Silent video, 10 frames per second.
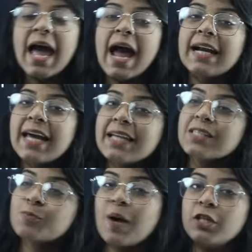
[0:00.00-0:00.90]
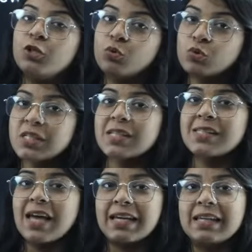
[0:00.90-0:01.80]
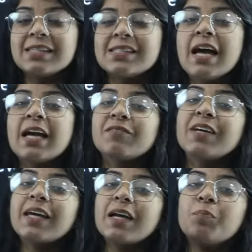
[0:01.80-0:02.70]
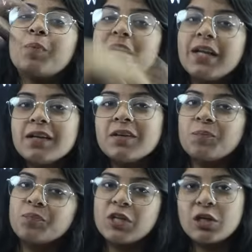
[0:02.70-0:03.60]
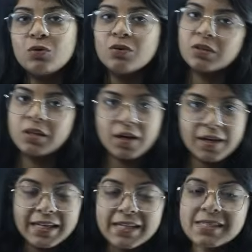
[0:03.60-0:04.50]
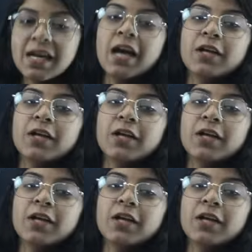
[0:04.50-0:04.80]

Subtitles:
and hence by using science we can predict new theories,